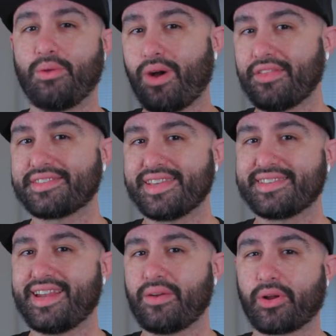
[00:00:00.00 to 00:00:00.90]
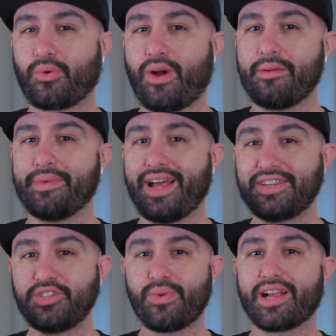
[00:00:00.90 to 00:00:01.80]
And while this isn't a requirement, I
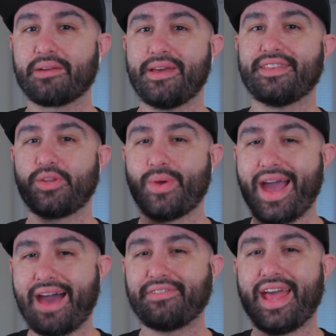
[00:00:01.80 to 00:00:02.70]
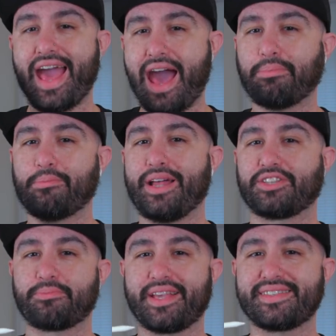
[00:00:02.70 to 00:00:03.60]
do recommend that you have an Apple
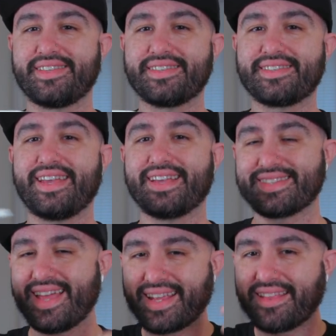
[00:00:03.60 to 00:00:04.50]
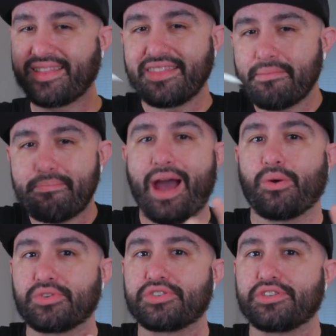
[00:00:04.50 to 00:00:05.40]
Pencil because this thing is like the
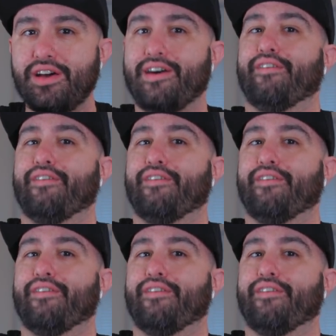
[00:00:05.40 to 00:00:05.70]
mouse